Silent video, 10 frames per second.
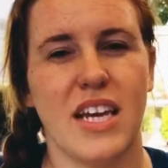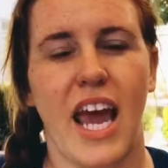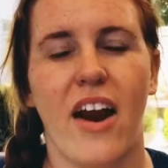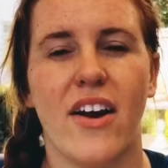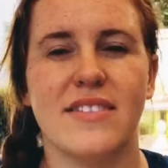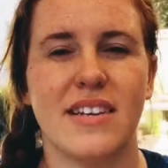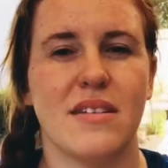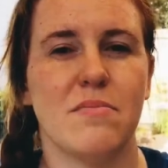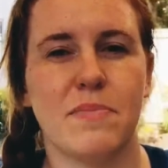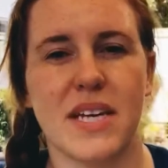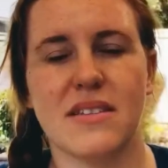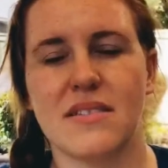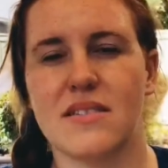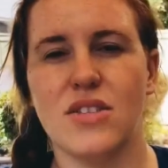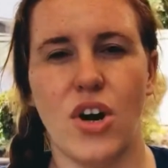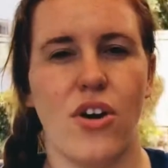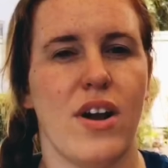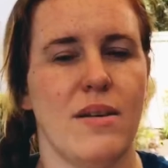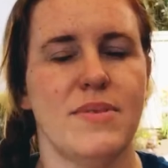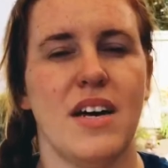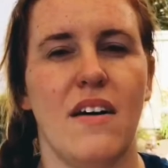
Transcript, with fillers: carrots and beets turnips